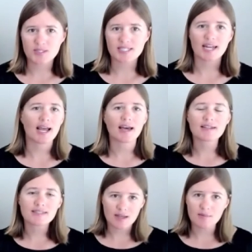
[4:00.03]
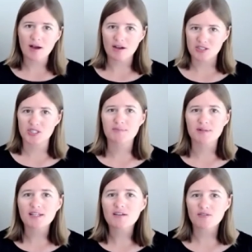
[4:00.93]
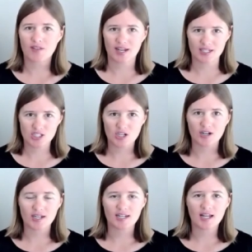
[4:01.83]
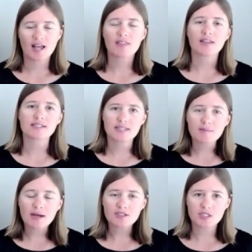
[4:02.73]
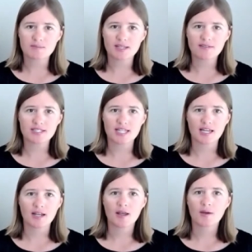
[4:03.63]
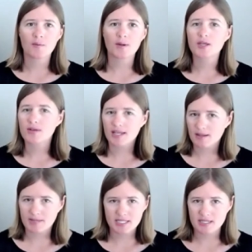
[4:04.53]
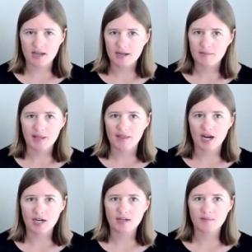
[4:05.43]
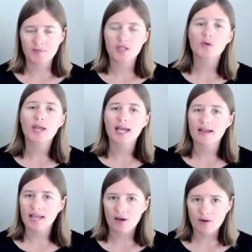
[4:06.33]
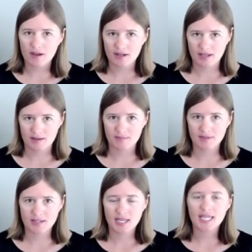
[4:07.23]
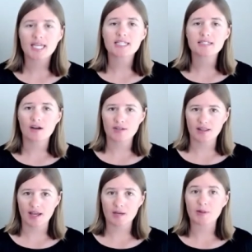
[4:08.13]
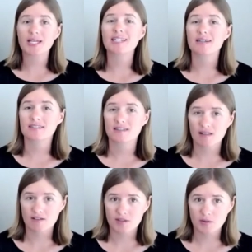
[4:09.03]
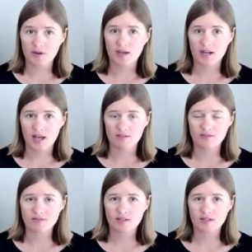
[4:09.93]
was that I had a subconscious belief that had started. That subconscious belief said, when you need him, he's not going to be there. You can't count on him. He's not reliable. He doesn't love you enough.